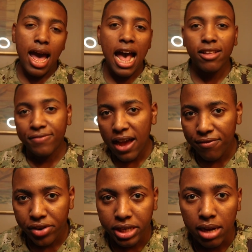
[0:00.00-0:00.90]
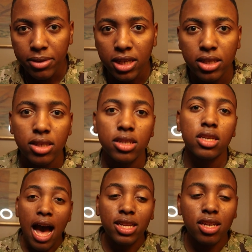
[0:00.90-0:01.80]
ASVAB for Dummies.
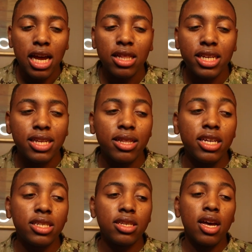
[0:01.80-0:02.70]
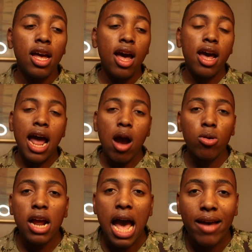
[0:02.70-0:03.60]
I took at least at least an hour
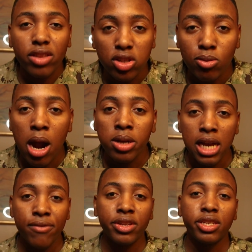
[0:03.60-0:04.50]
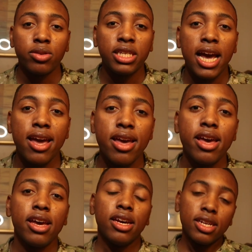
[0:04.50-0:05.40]
and a half to two hours every single day
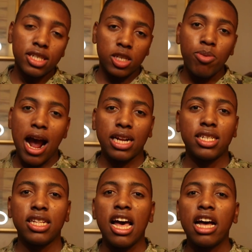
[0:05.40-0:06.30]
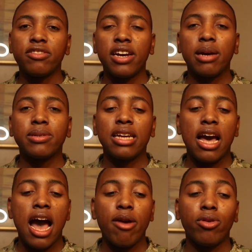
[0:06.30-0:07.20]
just practicing the ASVAB because
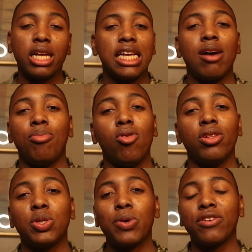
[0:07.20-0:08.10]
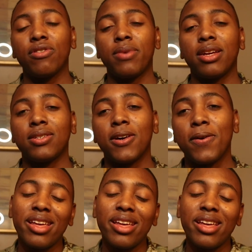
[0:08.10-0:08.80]
I realized how important this was for me. So,